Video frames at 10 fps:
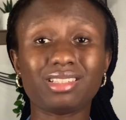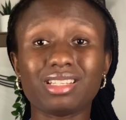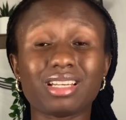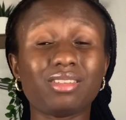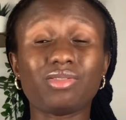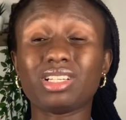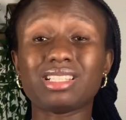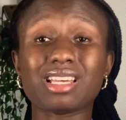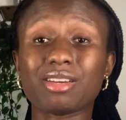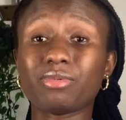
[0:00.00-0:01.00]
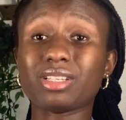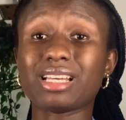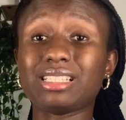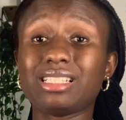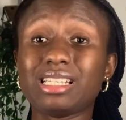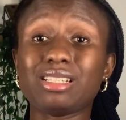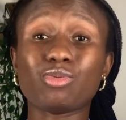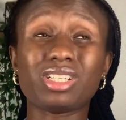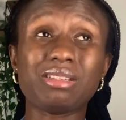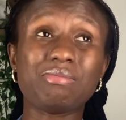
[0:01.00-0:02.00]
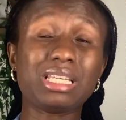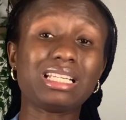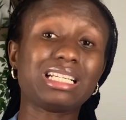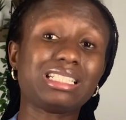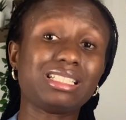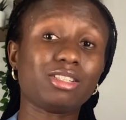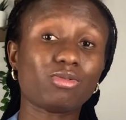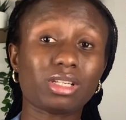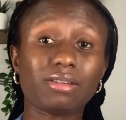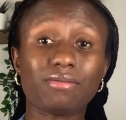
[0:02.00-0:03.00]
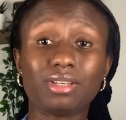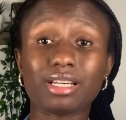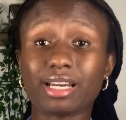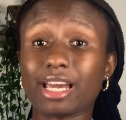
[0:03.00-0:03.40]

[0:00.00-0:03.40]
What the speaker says: There are different types. I think there's one in mainland, there's one in VI.